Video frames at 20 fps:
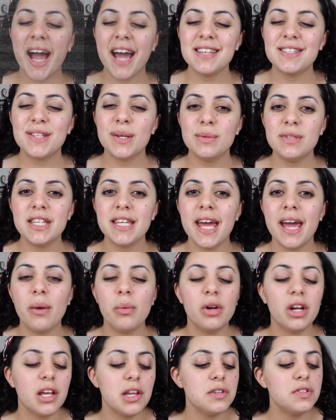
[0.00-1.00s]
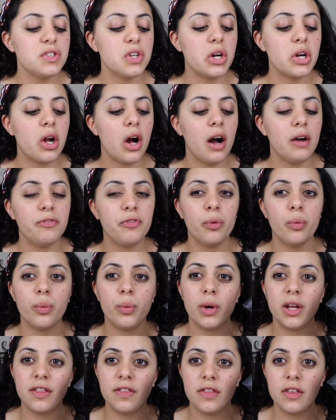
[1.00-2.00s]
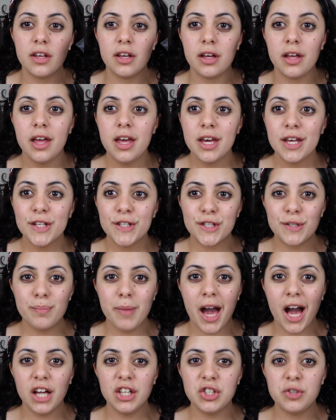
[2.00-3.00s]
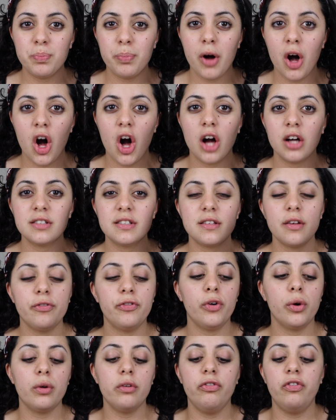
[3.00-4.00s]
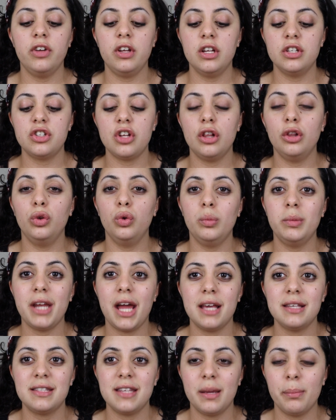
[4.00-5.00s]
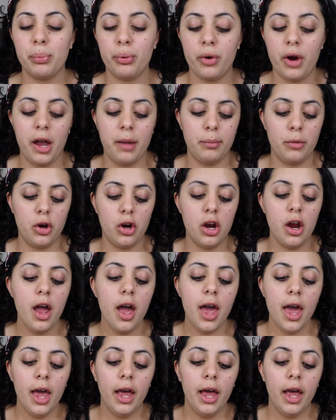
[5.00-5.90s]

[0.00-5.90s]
guys, so today we're gonna start off with the Smashbox Photofinish Luminizing Primer.